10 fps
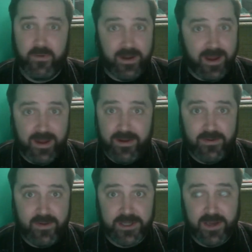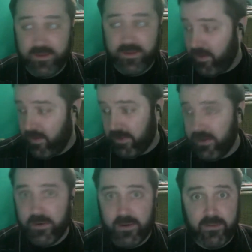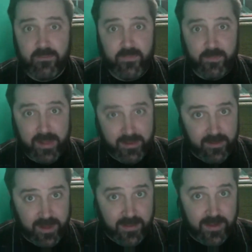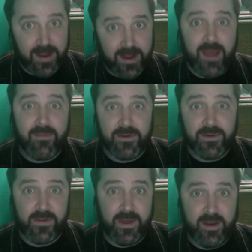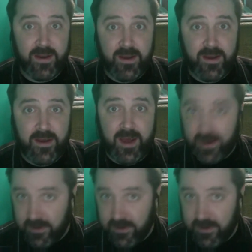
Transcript: to handle the trash cans. I hope you learned from that little lesson I gave you just then. I could well,